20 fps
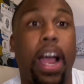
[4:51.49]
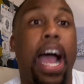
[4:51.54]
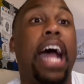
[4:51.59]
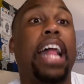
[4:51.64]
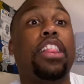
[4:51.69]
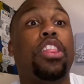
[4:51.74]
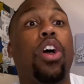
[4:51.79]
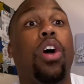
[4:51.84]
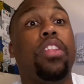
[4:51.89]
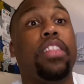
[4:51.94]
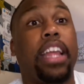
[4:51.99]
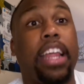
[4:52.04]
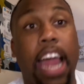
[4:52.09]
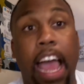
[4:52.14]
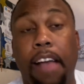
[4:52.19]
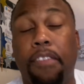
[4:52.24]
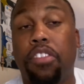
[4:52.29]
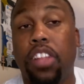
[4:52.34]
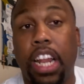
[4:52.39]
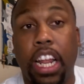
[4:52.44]
I thought that
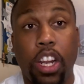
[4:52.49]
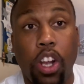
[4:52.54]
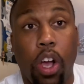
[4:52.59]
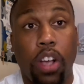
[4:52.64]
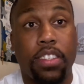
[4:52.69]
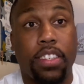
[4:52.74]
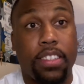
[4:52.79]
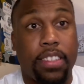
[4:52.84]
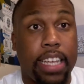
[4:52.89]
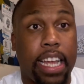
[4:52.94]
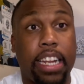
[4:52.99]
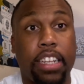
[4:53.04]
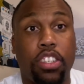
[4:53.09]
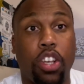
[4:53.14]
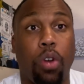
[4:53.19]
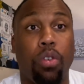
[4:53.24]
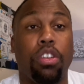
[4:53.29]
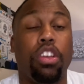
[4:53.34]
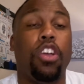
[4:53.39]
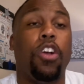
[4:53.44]
after they lost to San
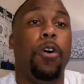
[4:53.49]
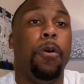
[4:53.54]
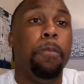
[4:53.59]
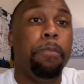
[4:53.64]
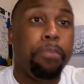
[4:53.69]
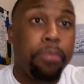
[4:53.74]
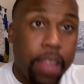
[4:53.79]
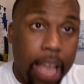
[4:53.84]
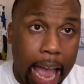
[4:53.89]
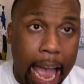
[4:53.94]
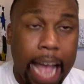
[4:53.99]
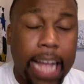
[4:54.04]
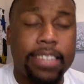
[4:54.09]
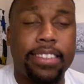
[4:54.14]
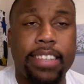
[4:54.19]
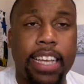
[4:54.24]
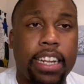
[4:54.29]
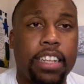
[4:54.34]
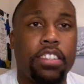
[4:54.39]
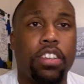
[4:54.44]
Antonio,
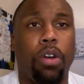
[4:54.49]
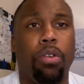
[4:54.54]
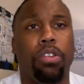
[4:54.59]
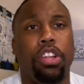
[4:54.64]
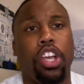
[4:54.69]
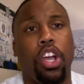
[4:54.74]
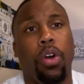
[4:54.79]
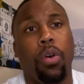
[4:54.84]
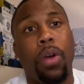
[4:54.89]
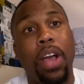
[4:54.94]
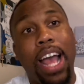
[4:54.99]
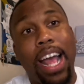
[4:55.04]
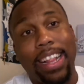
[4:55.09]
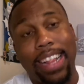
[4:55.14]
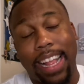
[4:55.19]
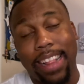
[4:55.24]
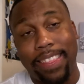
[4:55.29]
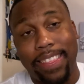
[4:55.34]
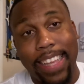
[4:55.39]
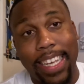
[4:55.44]

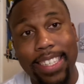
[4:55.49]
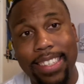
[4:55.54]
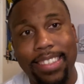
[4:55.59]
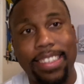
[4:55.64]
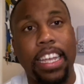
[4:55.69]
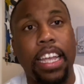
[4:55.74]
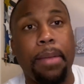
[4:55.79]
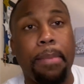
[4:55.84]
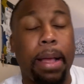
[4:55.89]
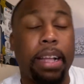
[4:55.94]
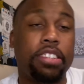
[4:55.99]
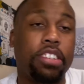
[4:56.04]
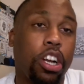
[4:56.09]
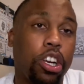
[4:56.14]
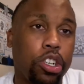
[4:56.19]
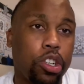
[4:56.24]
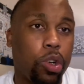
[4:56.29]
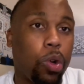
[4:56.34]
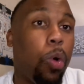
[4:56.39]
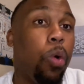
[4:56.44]
that this team had
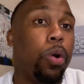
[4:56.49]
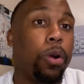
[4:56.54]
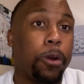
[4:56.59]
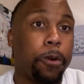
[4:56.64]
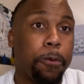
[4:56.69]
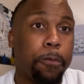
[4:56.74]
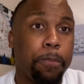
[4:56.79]
turned a corner.